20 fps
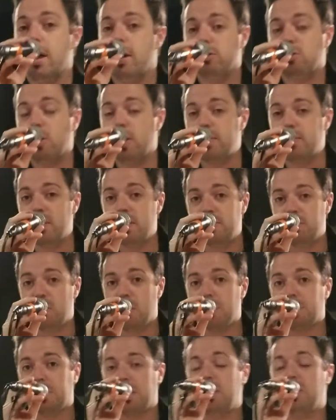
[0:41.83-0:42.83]
So even if you're
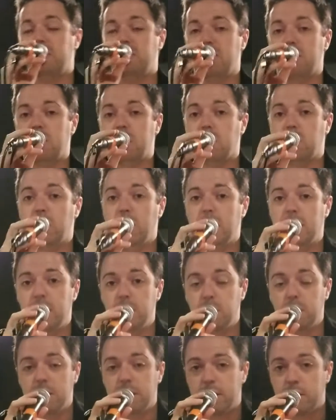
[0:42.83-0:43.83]
up close, if we're really,
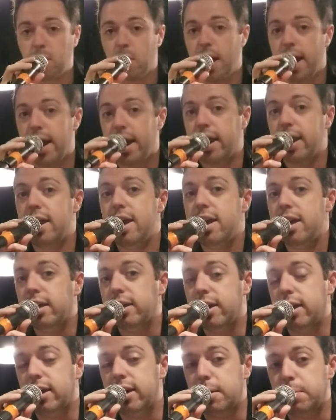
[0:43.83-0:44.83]
really quiet and
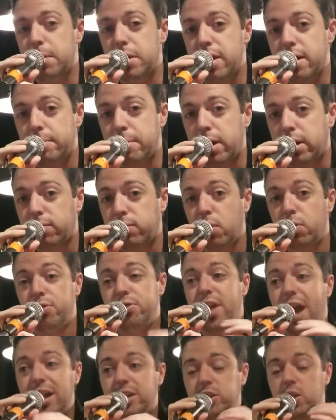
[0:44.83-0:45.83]
getting up in that microphone,
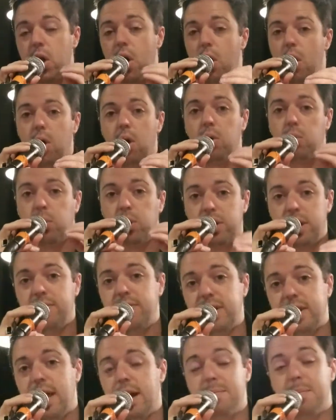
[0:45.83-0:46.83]
that's all we're
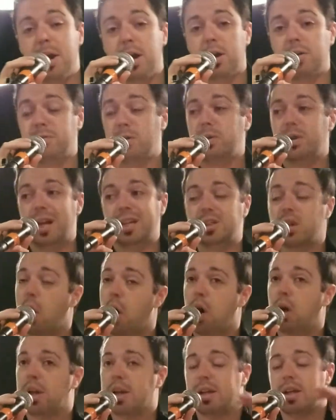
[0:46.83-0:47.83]
giving that microphone. That's
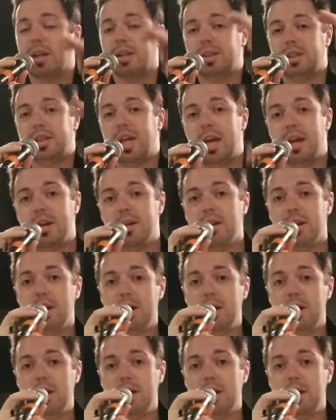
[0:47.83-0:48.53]
all it can send